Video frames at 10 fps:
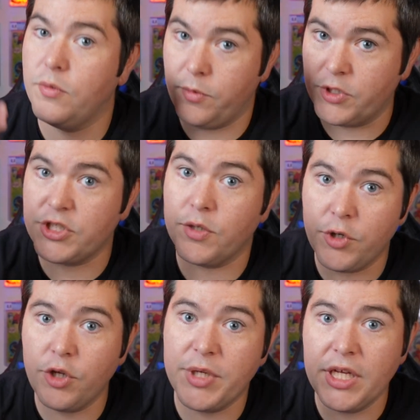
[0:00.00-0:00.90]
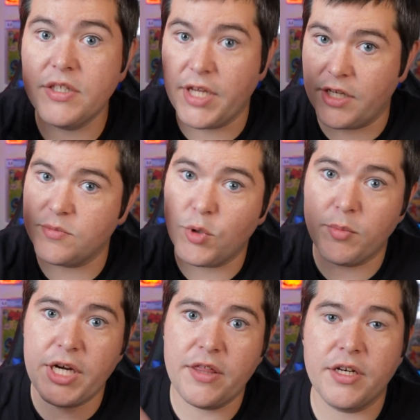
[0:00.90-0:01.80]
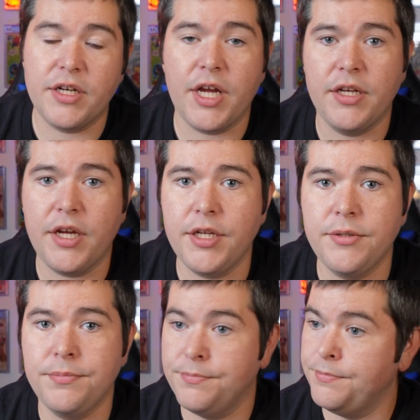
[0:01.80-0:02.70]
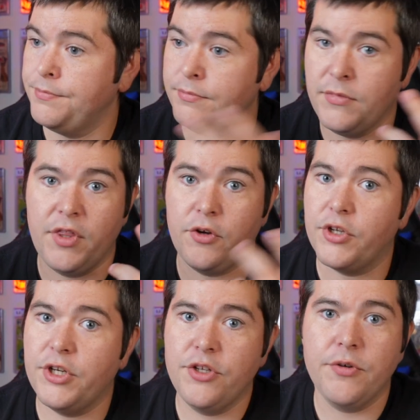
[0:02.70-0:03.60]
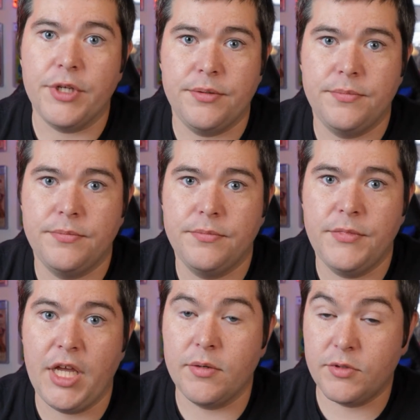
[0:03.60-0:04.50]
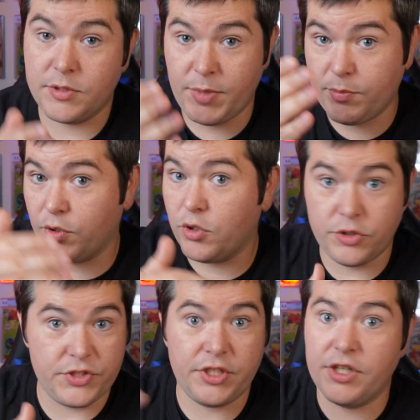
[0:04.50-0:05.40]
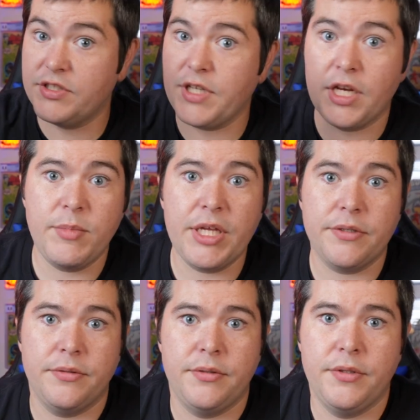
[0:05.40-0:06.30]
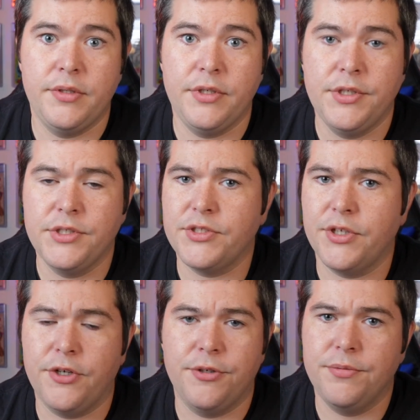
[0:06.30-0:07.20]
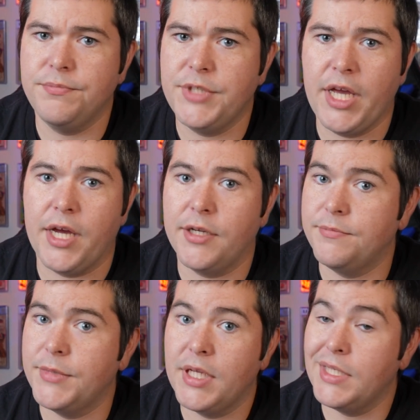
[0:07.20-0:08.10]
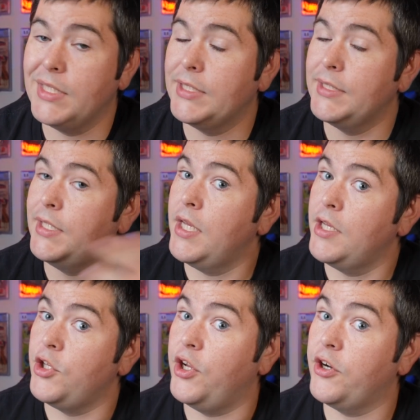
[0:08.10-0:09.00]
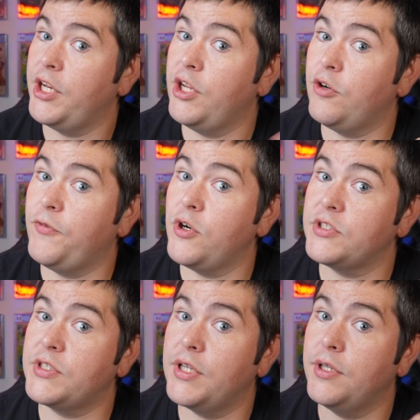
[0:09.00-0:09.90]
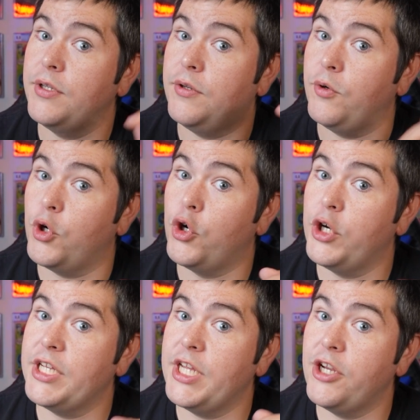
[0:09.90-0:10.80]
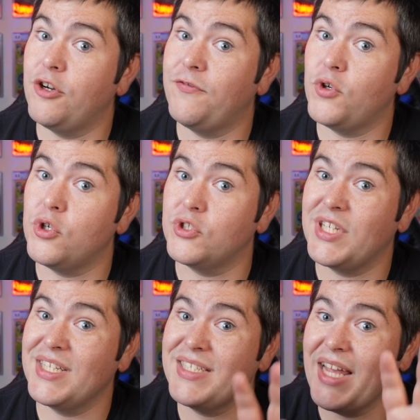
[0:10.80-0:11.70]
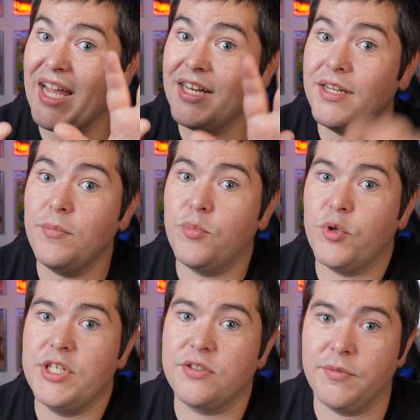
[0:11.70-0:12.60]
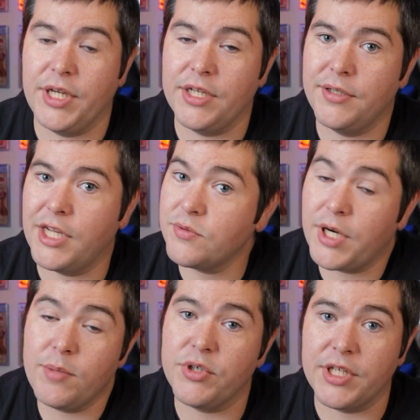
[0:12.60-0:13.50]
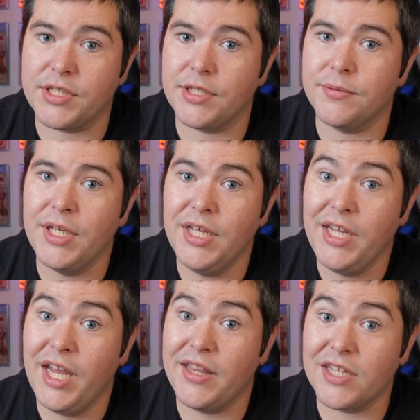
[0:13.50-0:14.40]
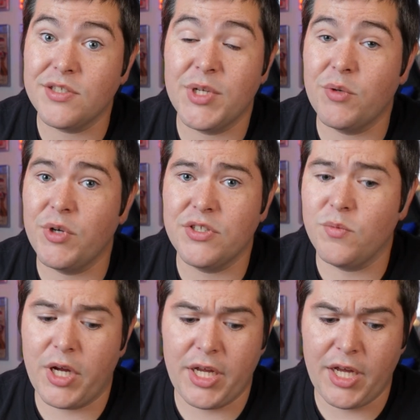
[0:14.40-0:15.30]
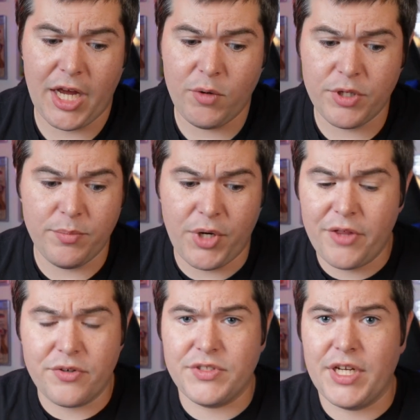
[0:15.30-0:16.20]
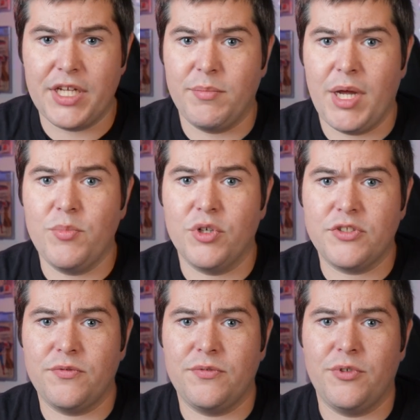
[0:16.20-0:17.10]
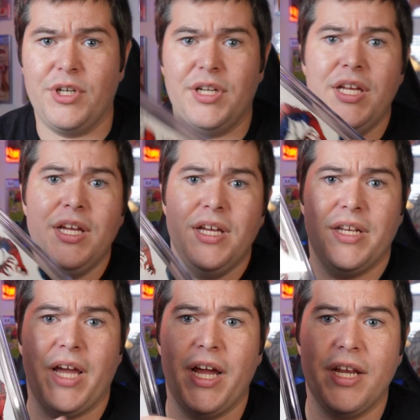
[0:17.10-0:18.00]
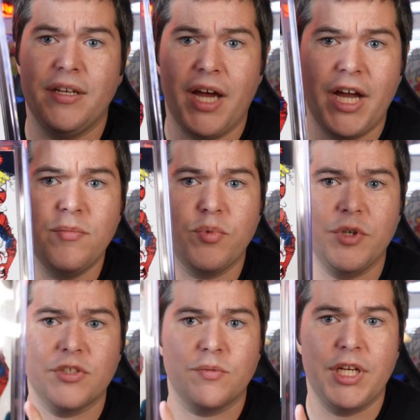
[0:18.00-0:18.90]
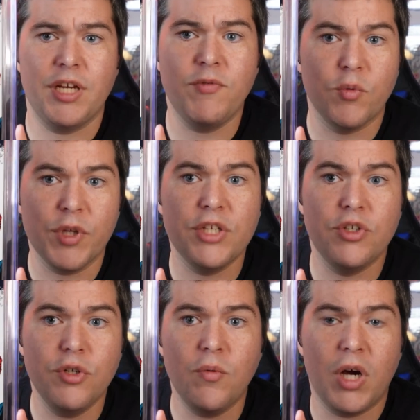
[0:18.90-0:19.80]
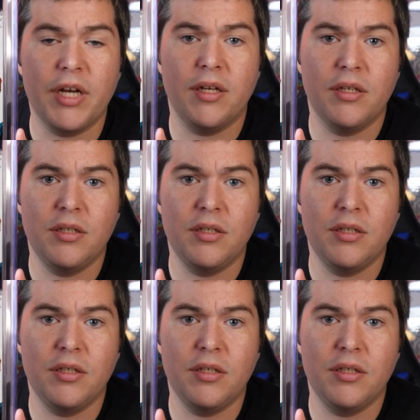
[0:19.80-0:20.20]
which it will be, 10 is more money than a 9.9, they're going to do it. And people are going to send them in. So, yeah. You heard it here first. You heard it here first. 10 pre-screen. That's what I'm predicting. And that's a big reason why I wouldn't bother sending in my books for a 9.9 pre-screen. If you really do want,